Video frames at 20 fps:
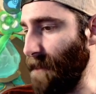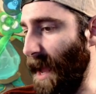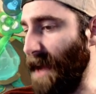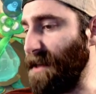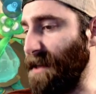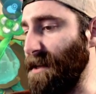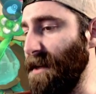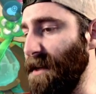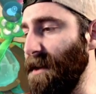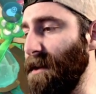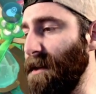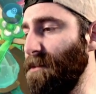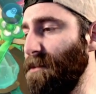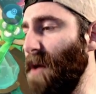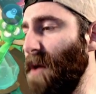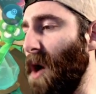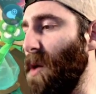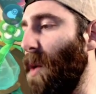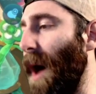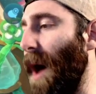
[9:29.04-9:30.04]
Actually,
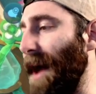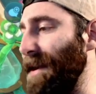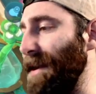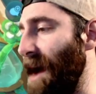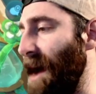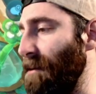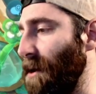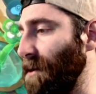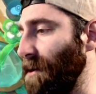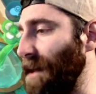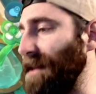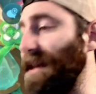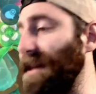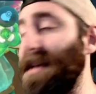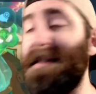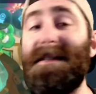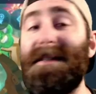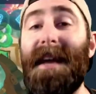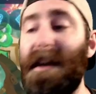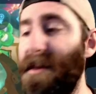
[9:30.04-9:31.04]
not quite narrow. That
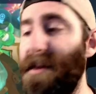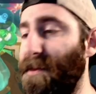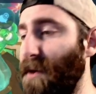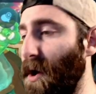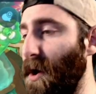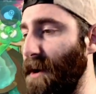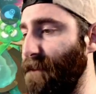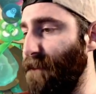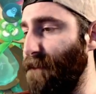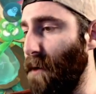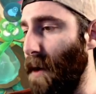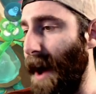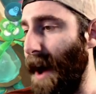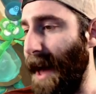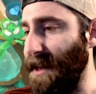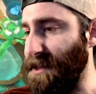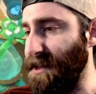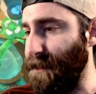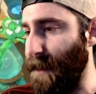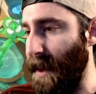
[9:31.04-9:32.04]
takes us down to 34
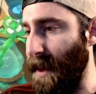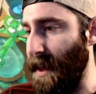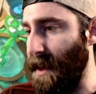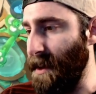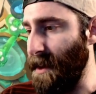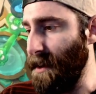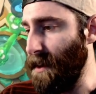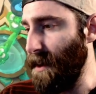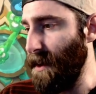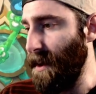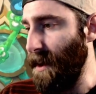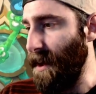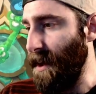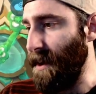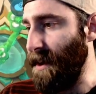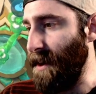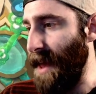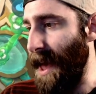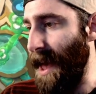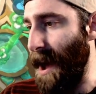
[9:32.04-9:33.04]
HP.
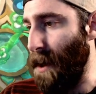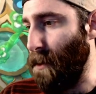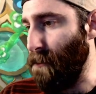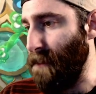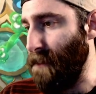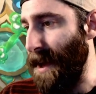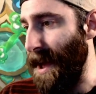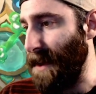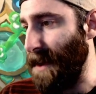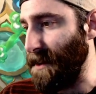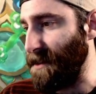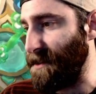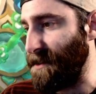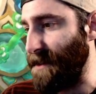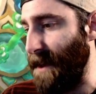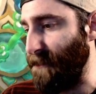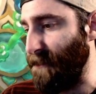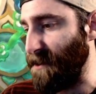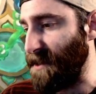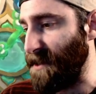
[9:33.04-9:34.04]
And now, round
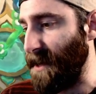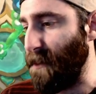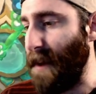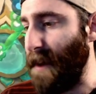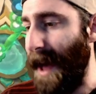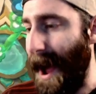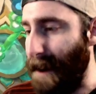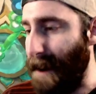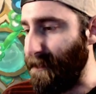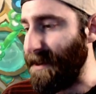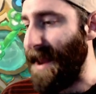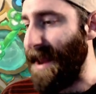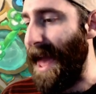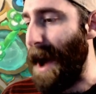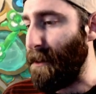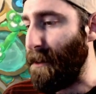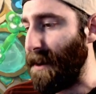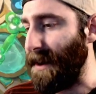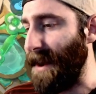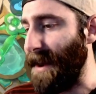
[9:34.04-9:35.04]
17, we are
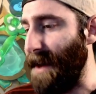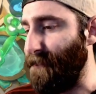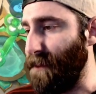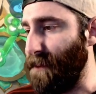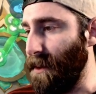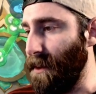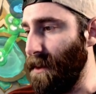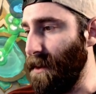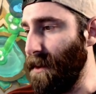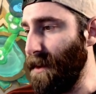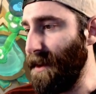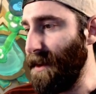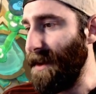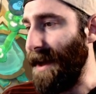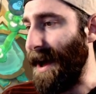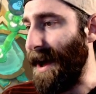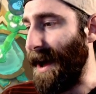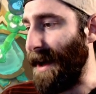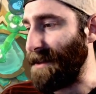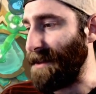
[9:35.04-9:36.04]
now at level
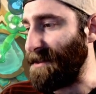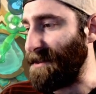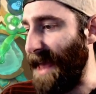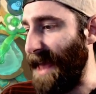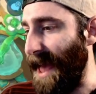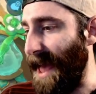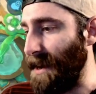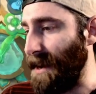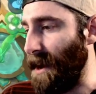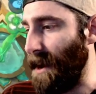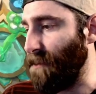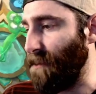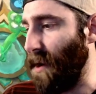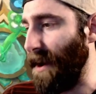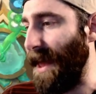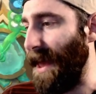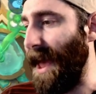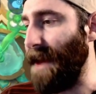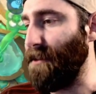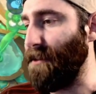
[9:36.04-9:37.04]
10. I've
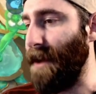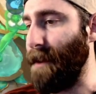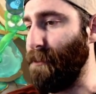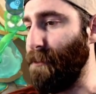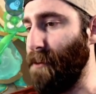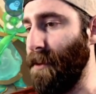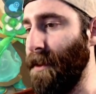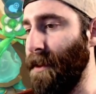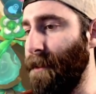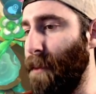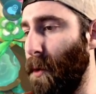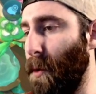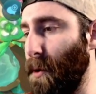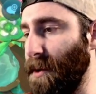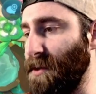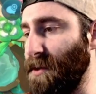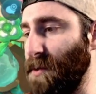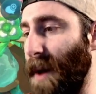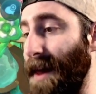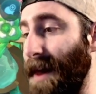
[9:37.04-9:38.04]
got Head Reaper on the
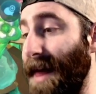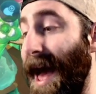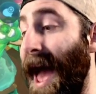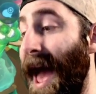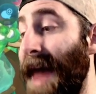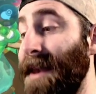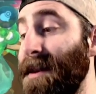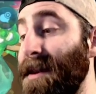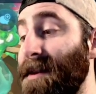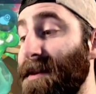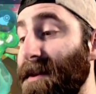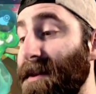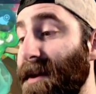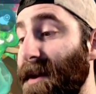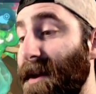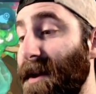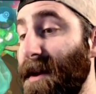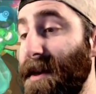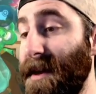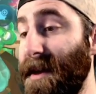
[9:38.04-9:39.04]
board as well. And
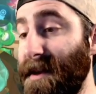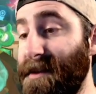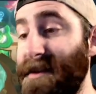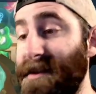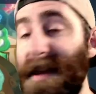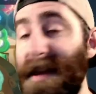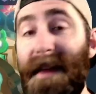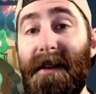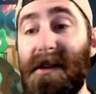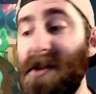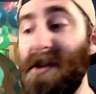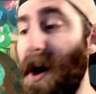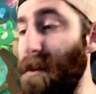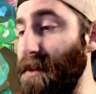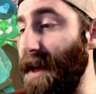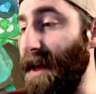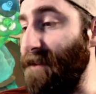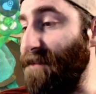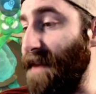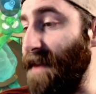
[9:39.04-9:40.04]
you can see at the top
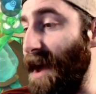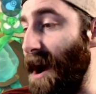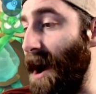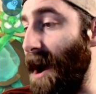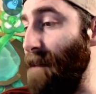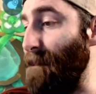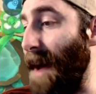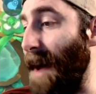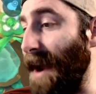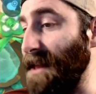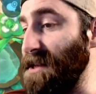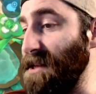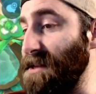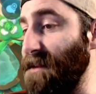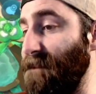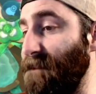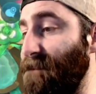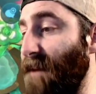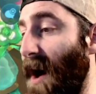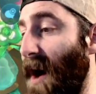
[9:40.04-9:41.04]
left there, I managed
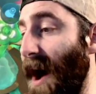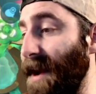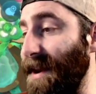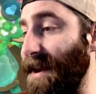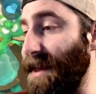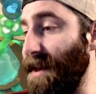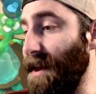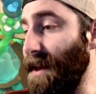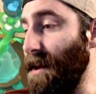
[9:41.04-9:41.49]
to find